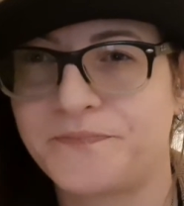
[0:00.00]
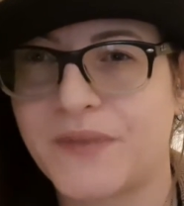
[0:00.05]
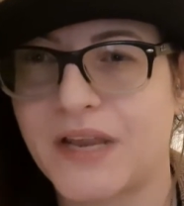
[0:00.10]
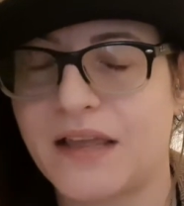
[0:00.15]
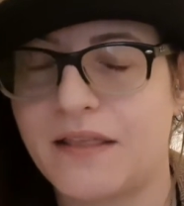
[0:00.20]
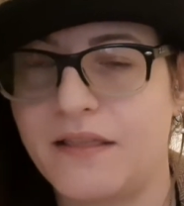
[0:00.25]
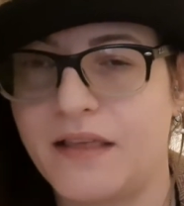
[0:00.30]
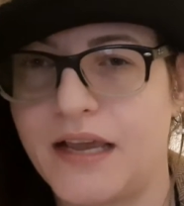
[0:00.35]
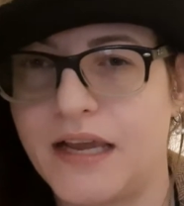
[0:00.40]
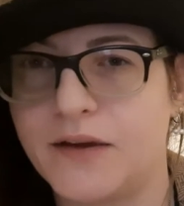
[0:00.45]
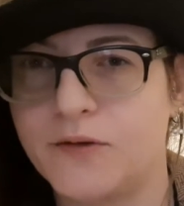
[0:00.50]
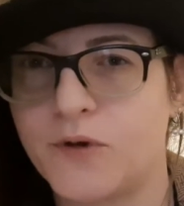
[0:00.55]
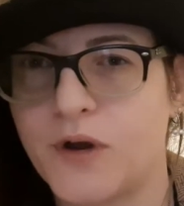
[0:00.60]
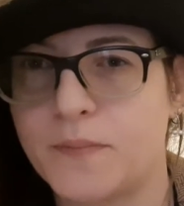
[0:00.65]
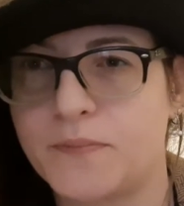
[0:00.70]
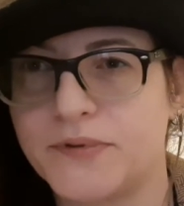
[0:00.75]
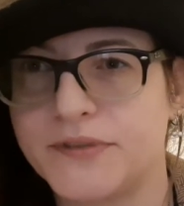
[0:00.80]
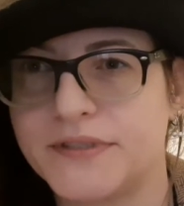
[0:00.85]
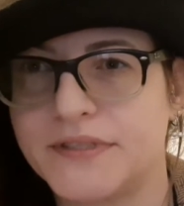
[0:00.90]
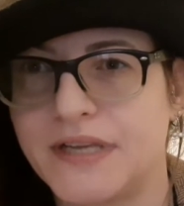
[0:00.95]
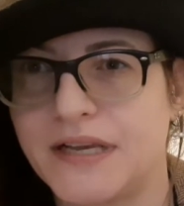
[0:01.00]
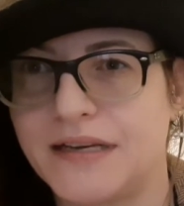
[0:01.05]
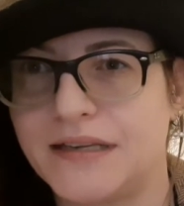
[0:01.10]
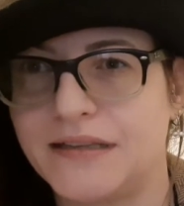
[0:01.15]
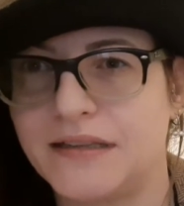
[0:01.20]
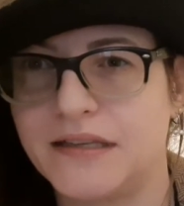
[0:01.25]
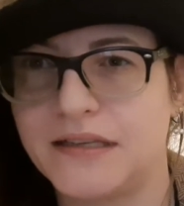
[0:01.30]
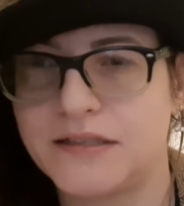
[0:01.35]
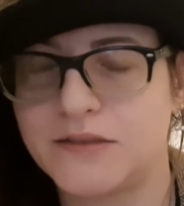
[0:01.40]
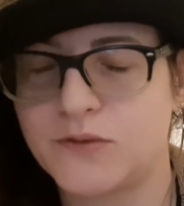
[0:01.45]
they
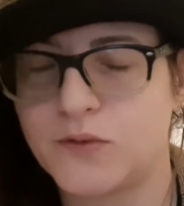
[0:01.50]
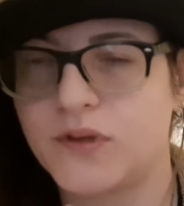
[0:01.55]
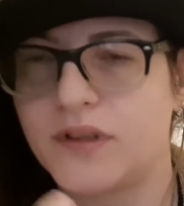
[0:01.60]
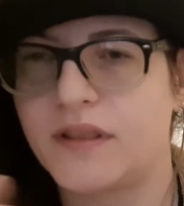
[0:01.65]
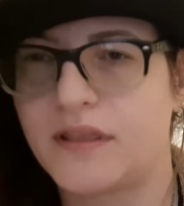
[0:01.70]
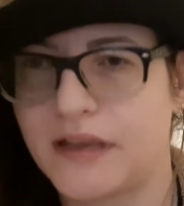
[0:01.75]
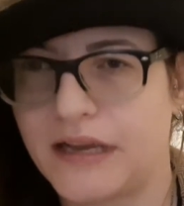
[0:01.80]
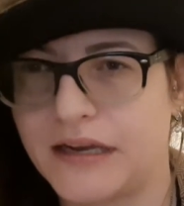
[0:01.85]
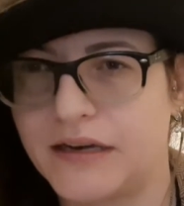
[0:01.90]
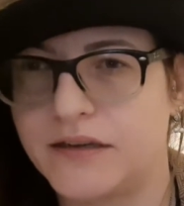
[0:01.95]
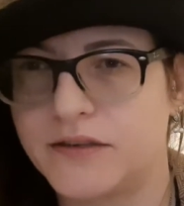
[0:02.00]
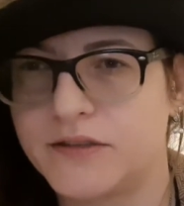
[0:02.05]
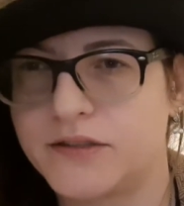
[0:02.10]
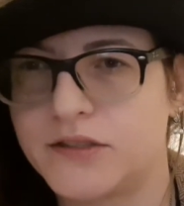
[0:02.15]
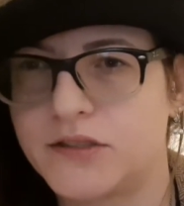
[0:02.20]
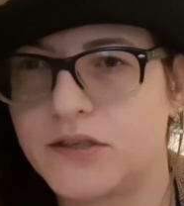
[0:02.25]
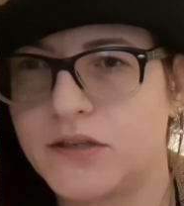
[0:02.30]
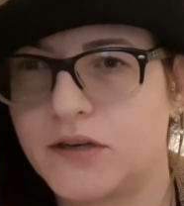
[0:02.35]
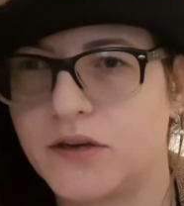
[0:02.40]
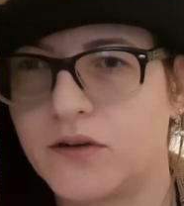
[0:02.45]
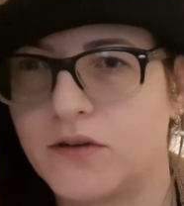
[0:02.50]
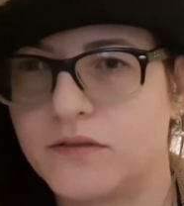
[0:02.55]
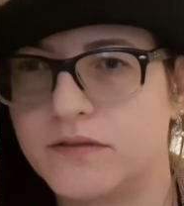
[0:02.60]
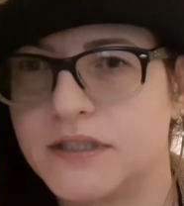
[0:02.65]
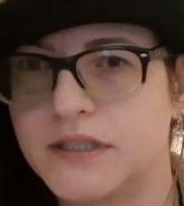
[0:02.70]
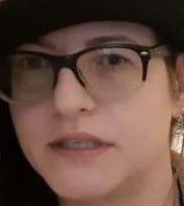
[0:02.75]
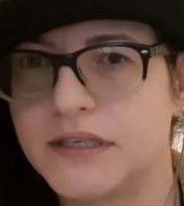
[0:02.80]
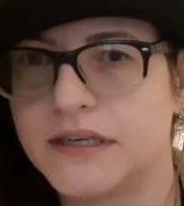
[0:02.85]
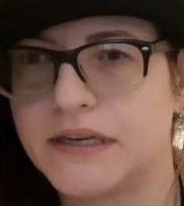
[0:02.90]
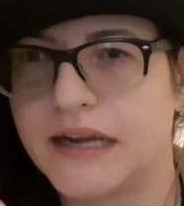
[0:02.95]
represented this when Thanos took
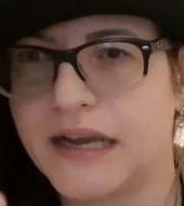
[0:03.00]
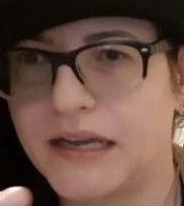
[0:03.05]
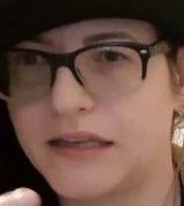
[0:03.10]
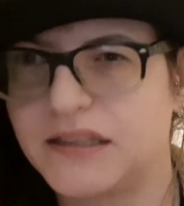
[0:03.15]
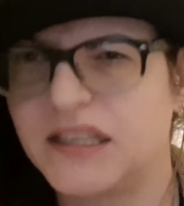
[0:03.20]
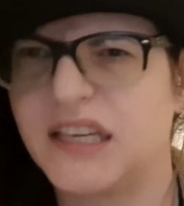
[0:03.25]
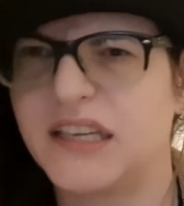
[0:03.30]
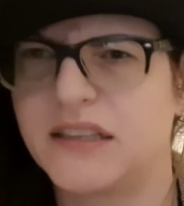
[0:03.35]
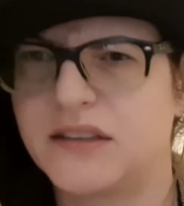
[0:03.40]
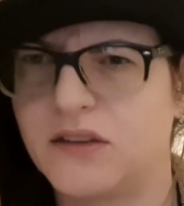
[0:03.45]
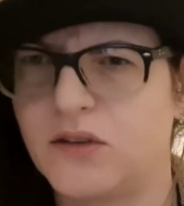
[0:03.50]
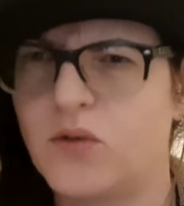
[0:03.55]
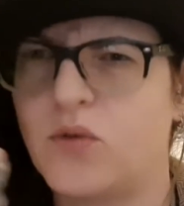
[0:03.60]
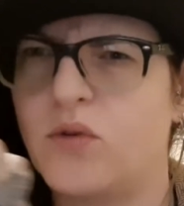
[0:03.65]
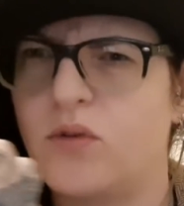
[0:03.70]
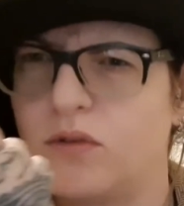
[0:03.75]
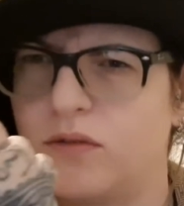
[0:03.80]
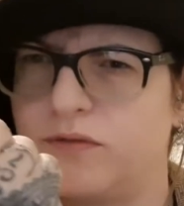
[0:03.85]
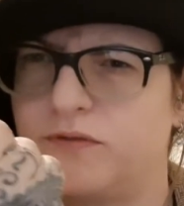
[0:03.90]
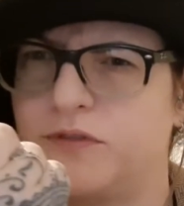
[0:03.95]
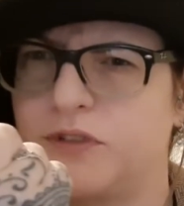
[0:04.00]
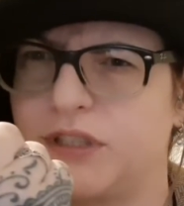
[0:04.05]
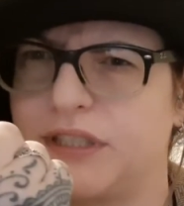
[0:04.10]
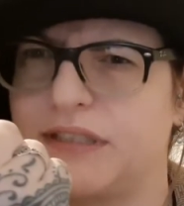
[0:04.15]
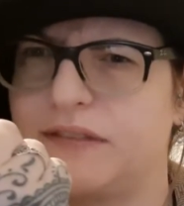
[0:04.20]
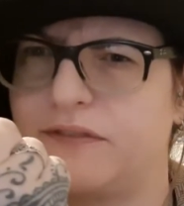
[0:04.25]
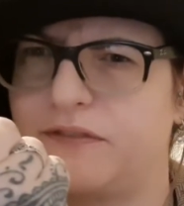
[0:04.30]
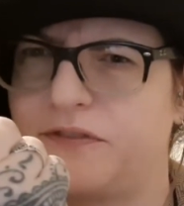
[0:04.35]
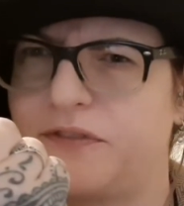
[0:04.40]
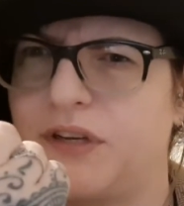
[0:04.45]
over and had like the whole
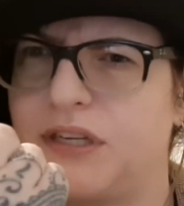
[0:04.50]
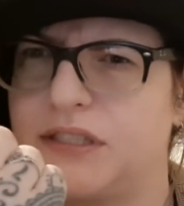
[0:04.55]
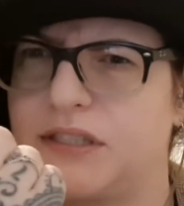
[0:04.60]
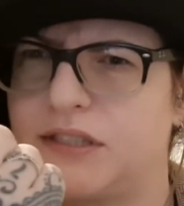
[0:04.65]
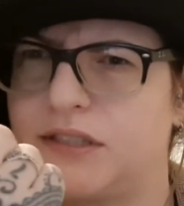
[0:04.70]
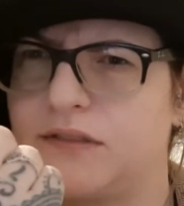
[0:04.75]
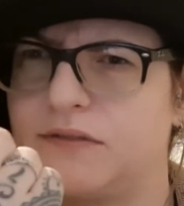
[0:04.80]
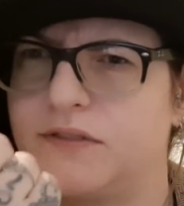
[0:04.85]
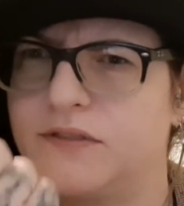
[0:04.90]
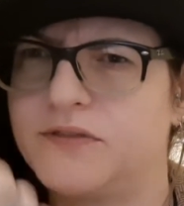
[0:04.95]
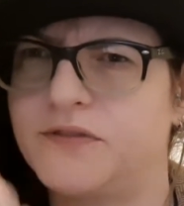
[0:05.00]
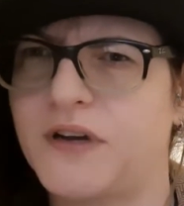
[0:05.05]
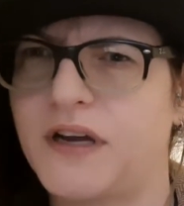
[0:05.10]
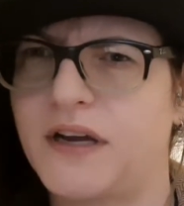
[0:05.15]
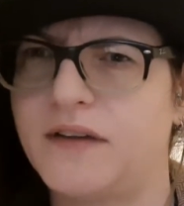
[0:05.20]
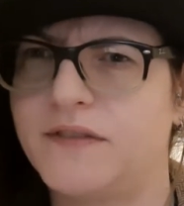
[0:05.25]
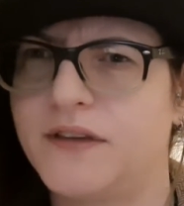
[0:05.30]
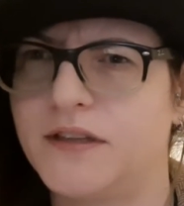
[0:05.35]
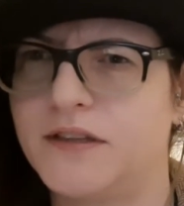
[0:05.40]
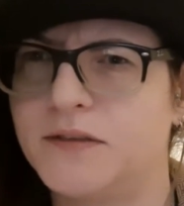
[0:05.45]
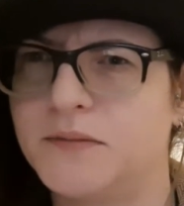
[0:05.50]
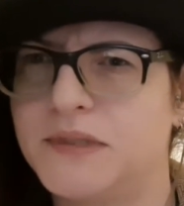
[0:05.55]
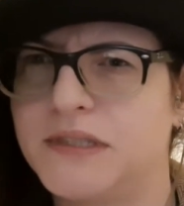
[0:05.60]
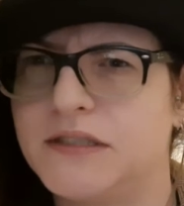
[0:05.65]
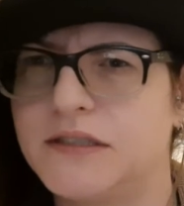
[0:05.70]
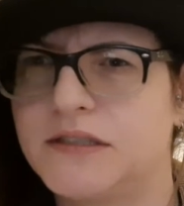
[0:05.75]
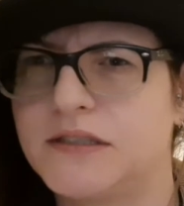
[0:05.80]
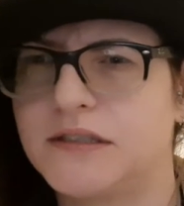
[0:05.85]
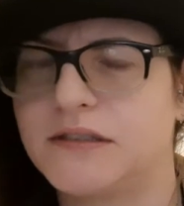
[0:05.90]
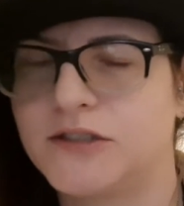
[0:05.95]
freaking fist of the 5
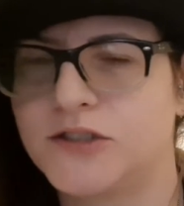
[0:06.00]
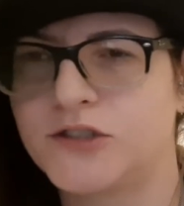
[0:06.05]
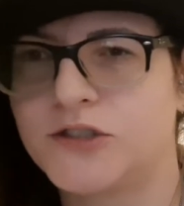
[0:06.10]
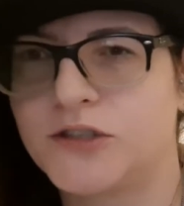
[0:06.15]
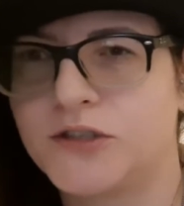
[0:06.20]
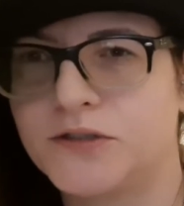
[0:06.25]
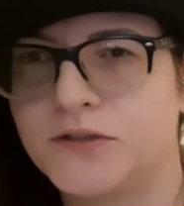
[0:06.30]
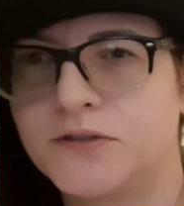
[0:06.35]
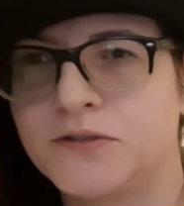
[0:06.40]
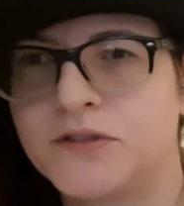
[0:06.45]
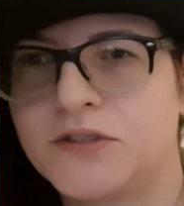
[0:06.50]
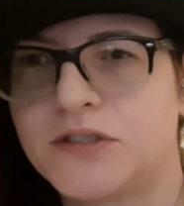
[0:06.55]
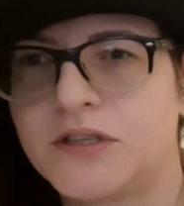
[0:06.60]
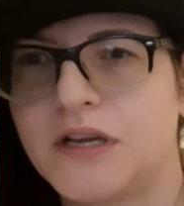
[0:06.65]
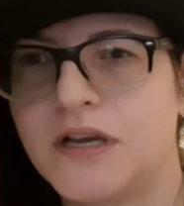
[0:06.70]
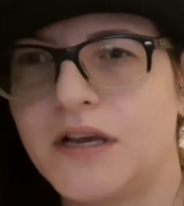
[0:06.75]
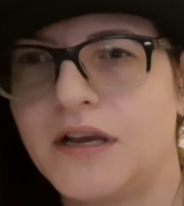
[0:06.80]
elements and the stones.